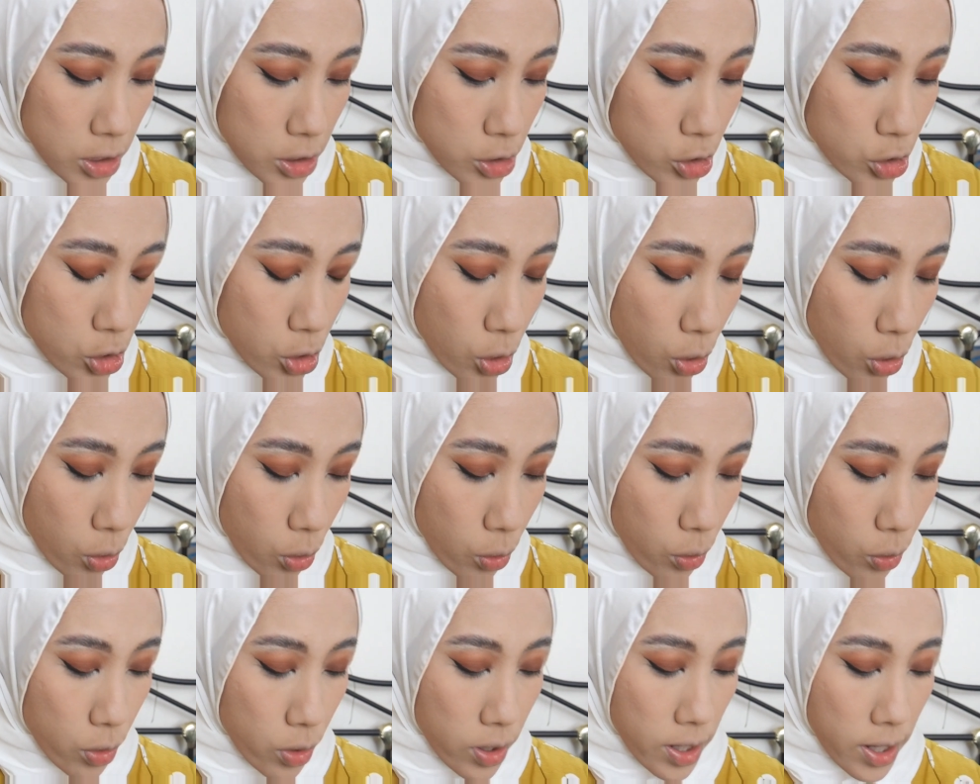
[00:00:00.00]

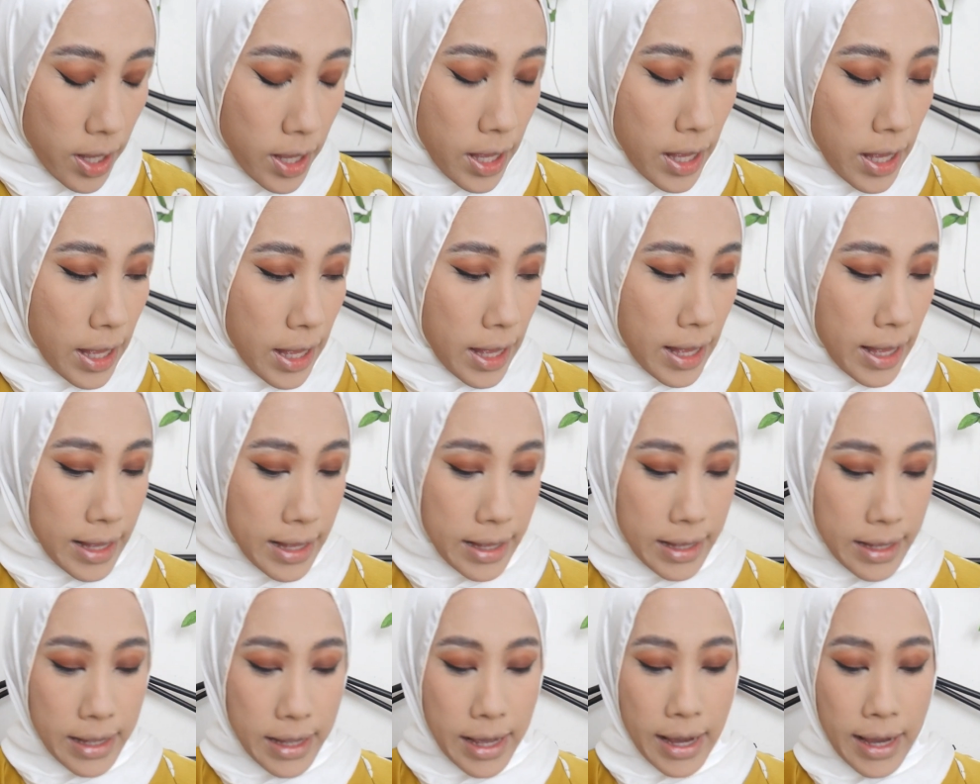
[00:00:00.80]
So
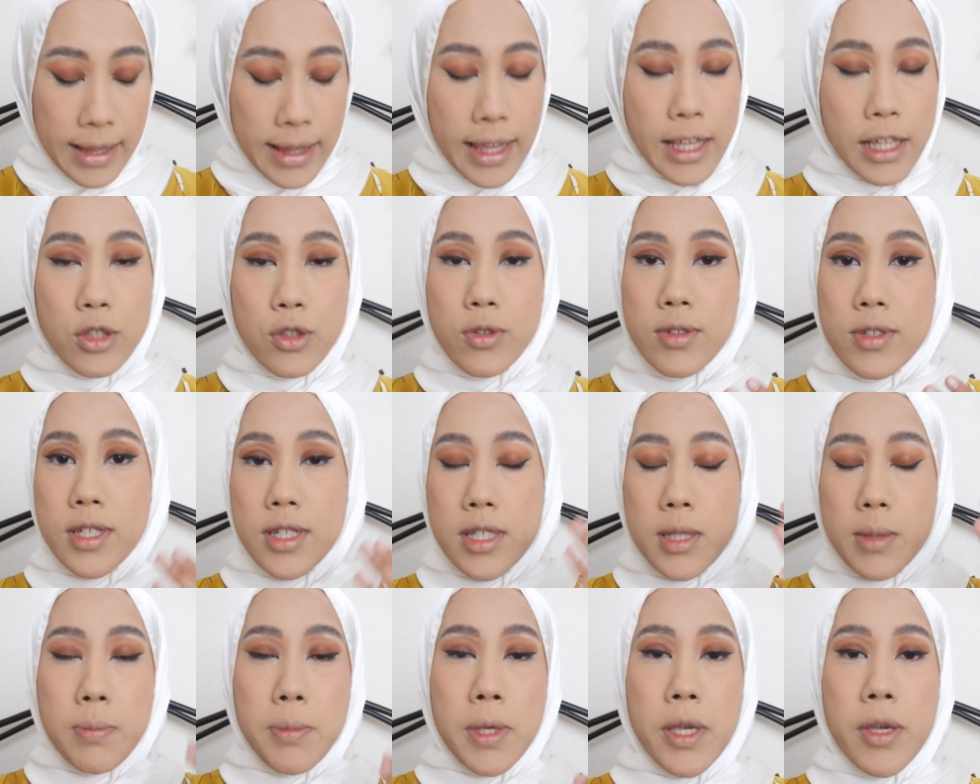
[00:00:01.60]
I like to
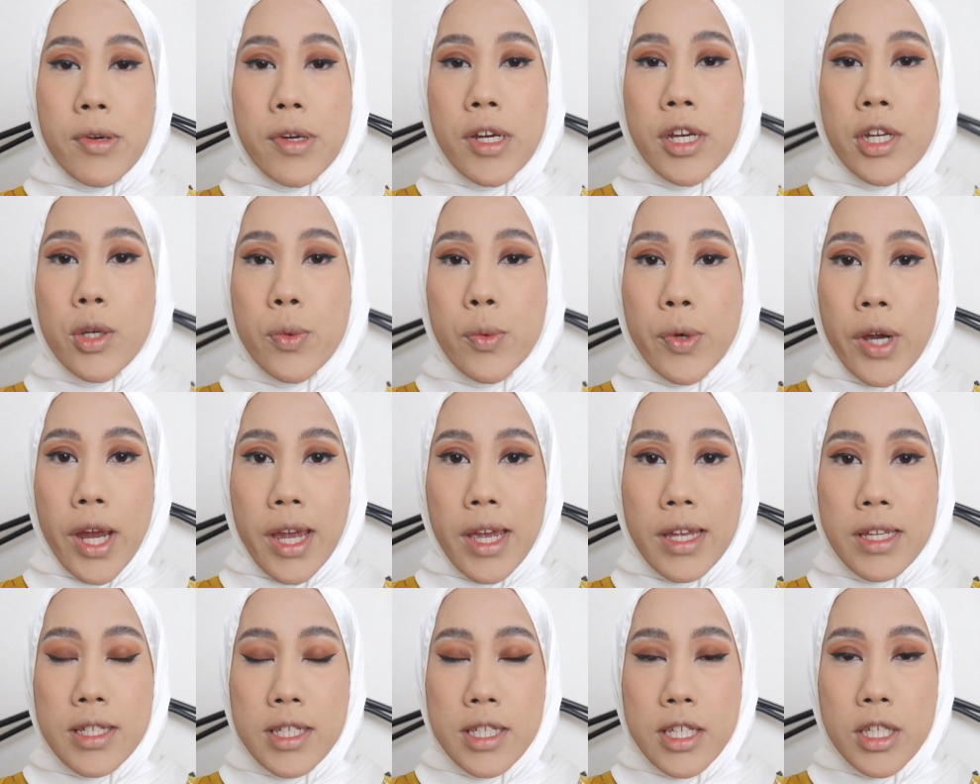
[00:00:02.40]
just mirror it where
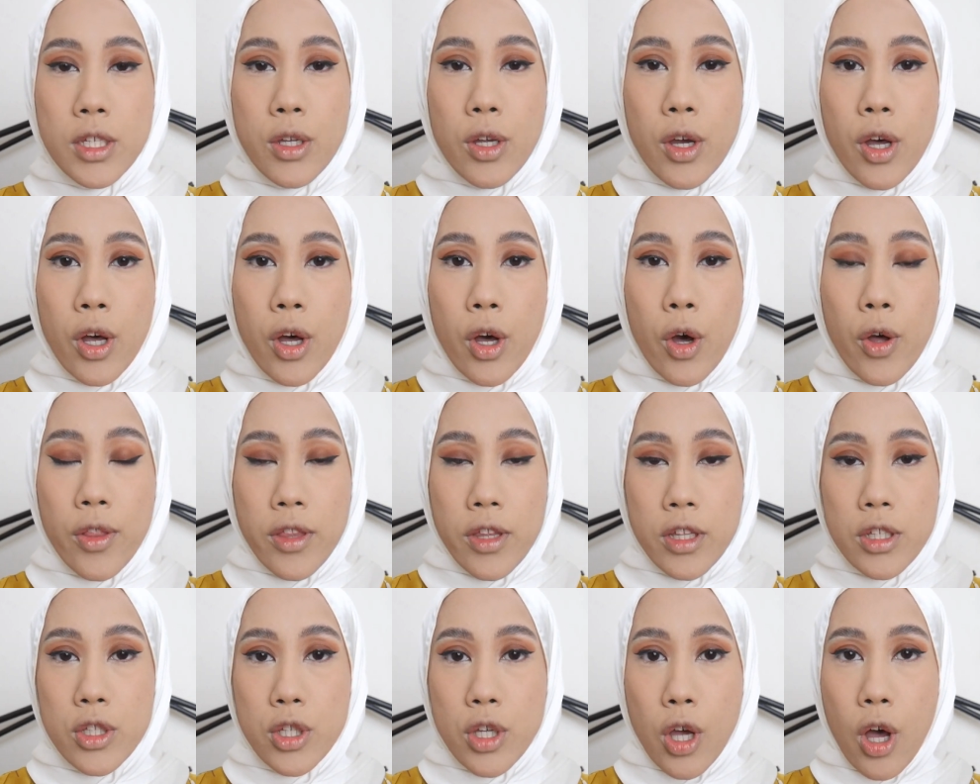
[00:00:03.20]
I did
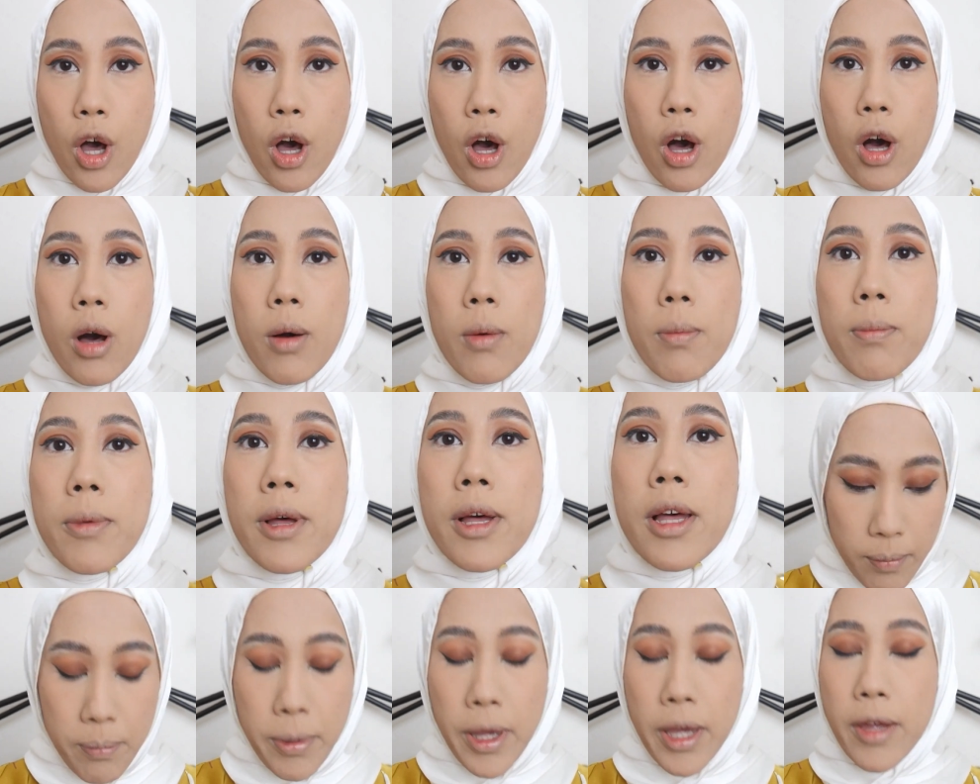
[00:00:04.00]
on the top,
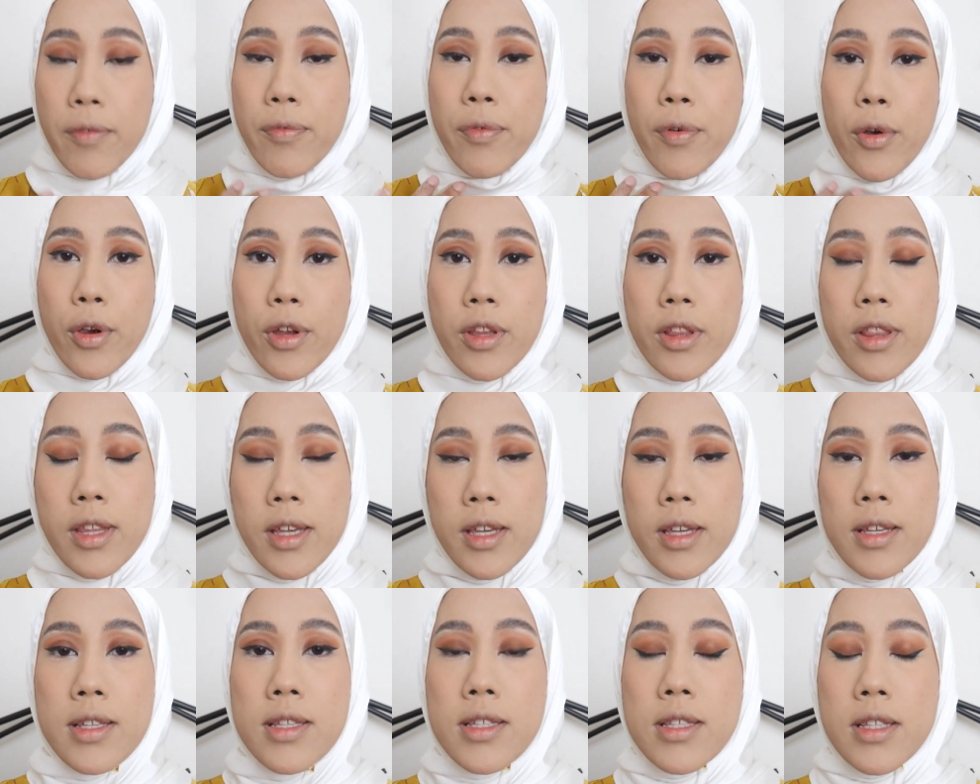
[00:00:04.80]
but for
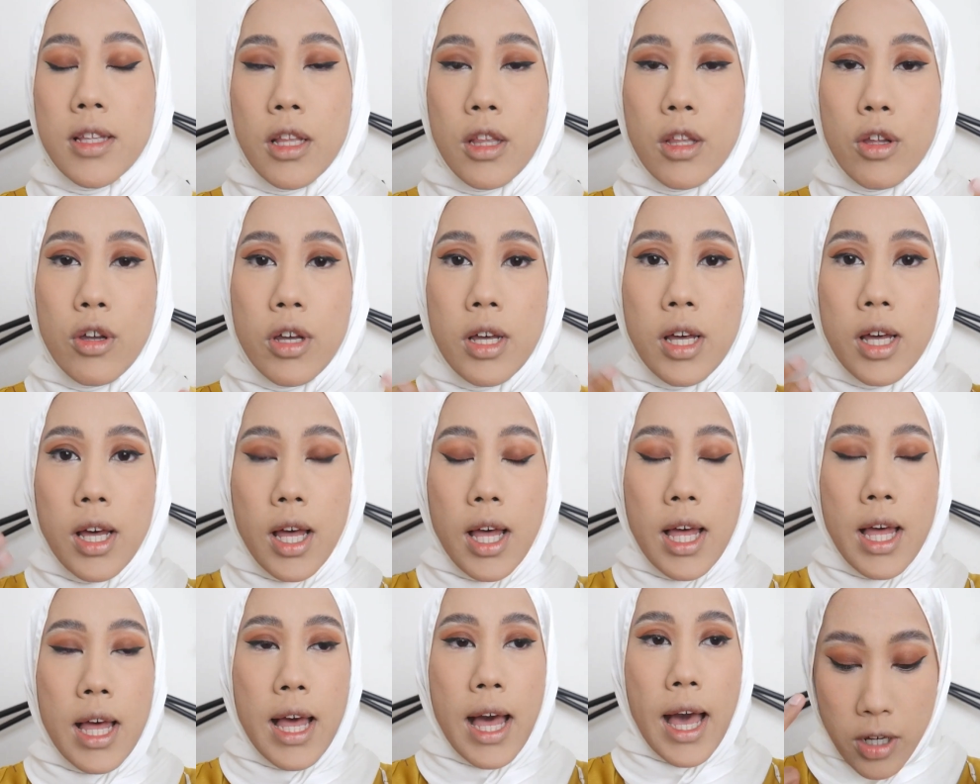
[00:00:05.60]
this, look,
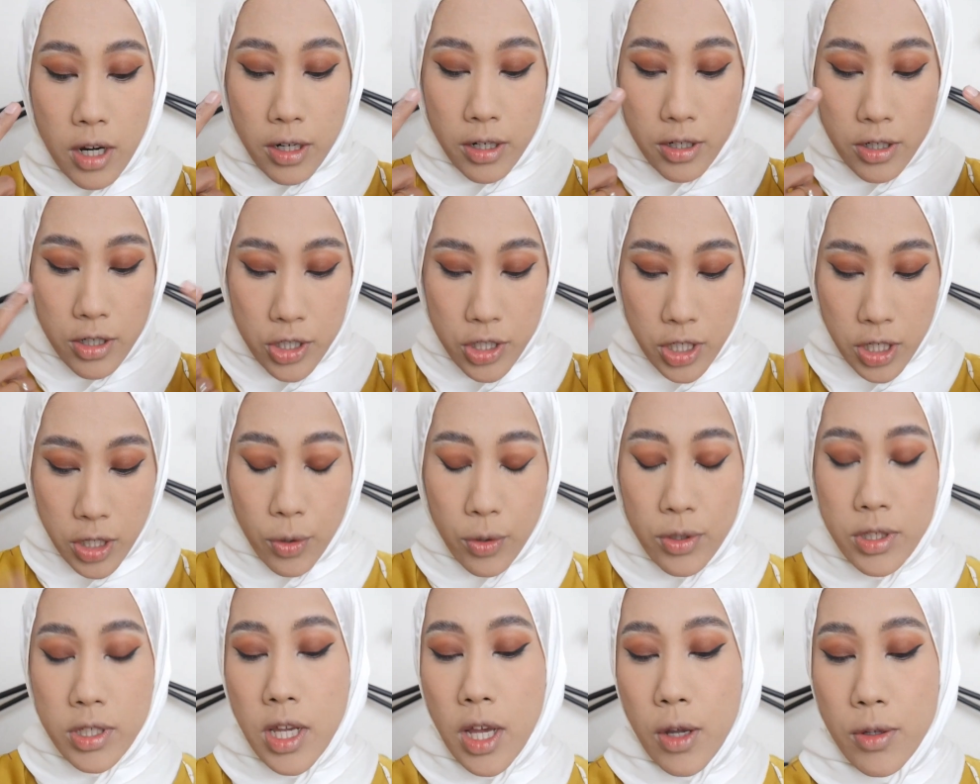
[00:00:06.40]
darker shade
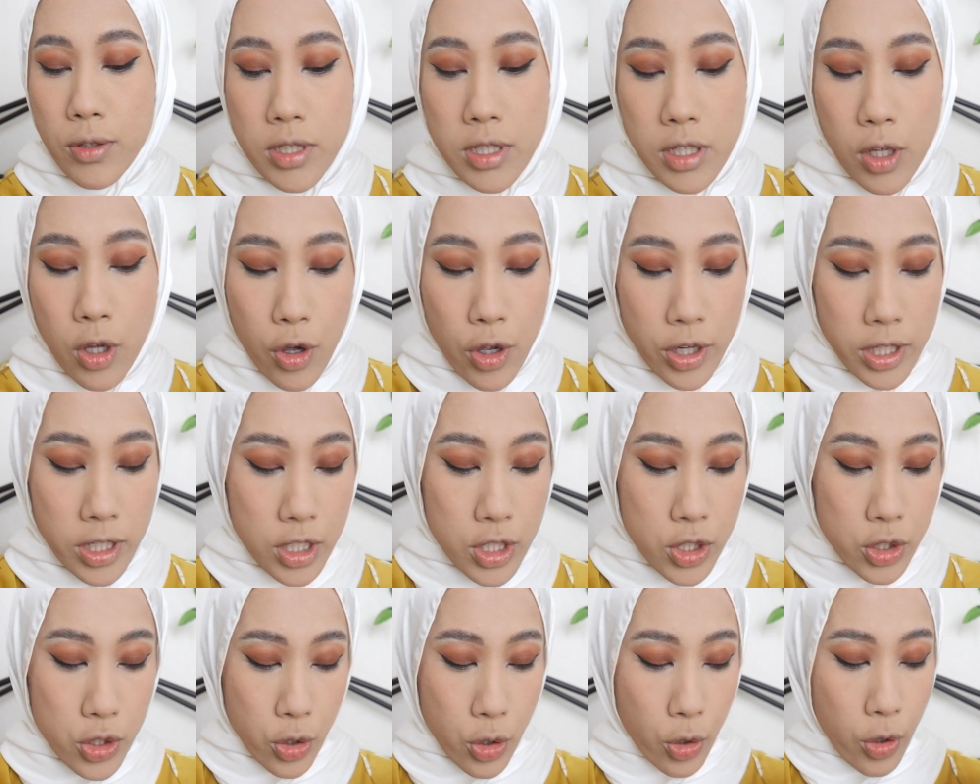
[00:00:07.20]
on the outer
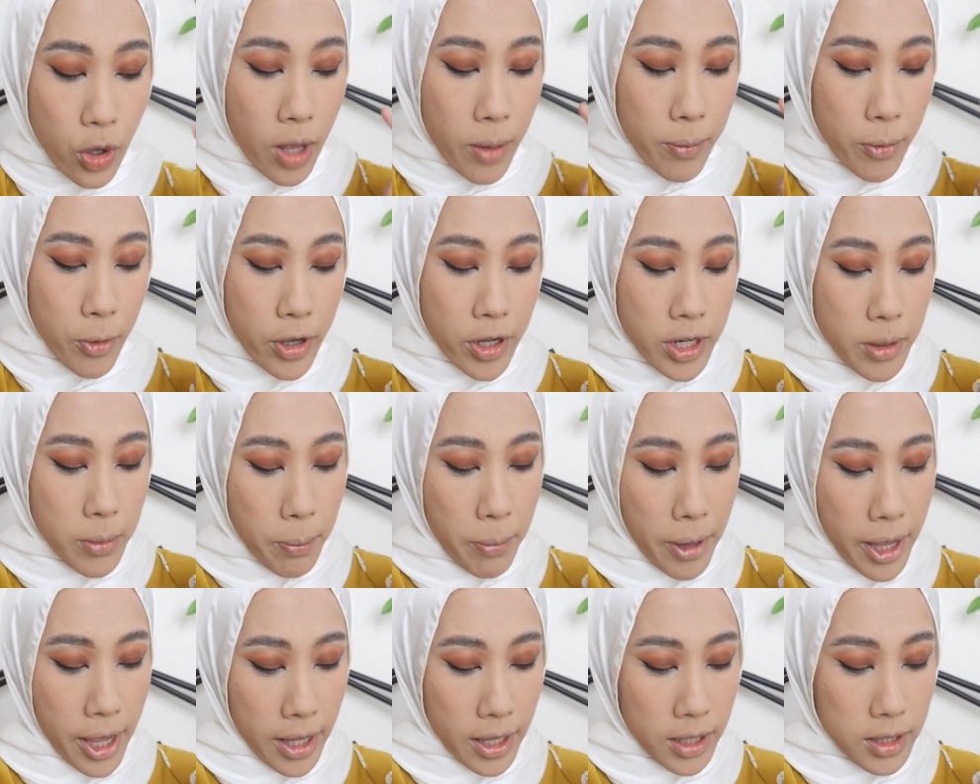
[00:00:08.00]
corner, so I'm going to
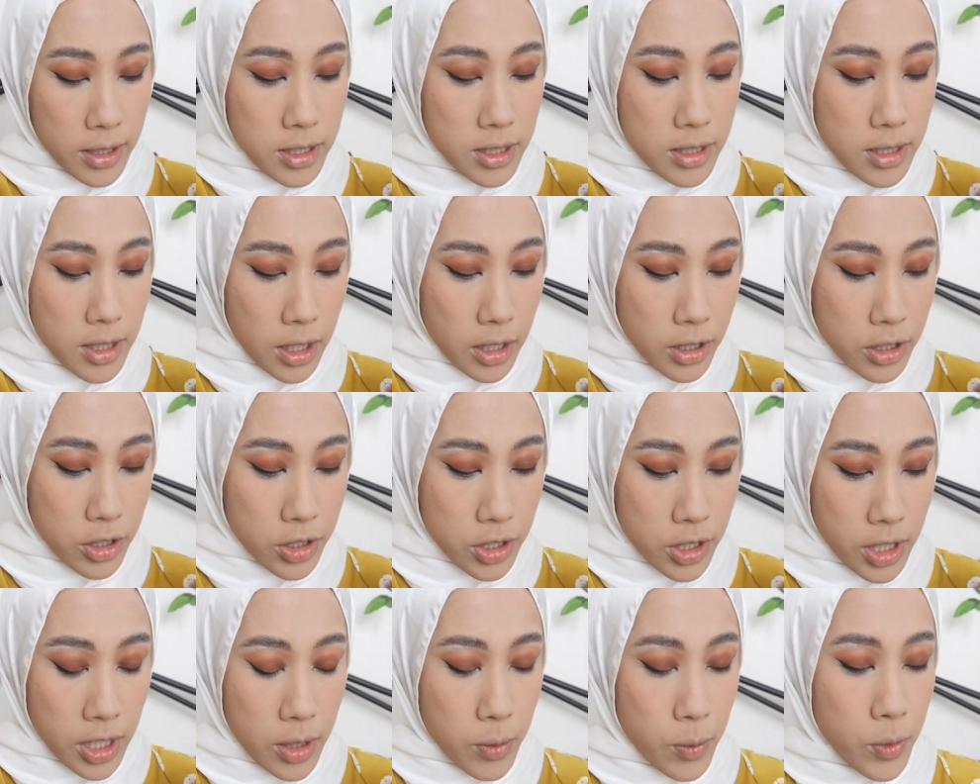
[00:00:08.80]
pack the darker
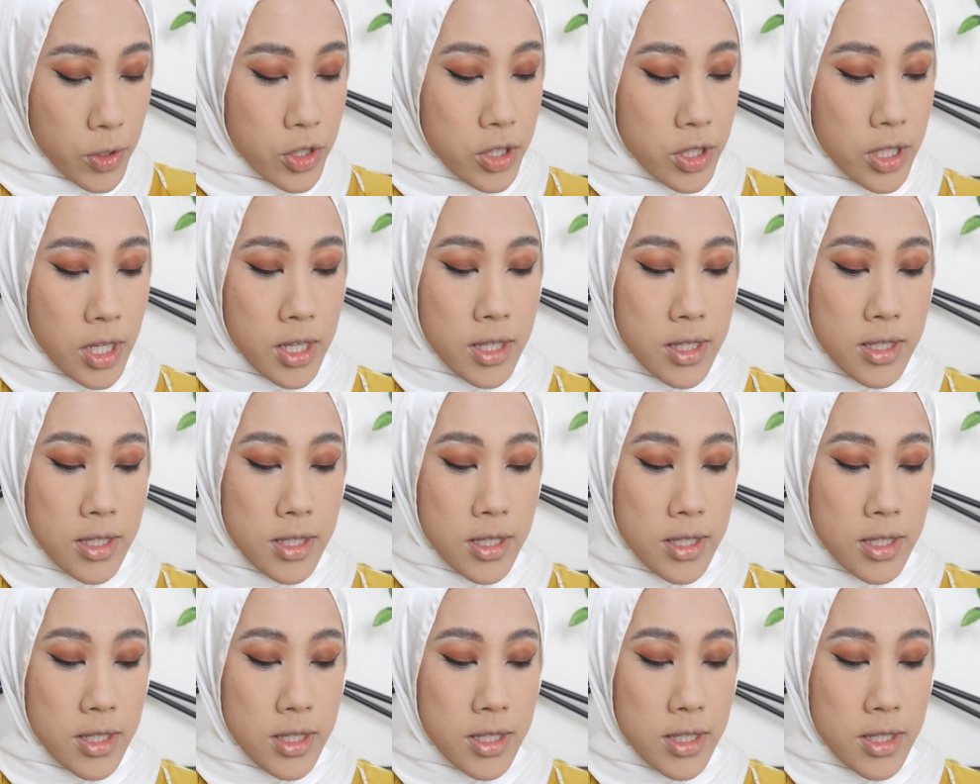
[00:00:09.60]
shade, which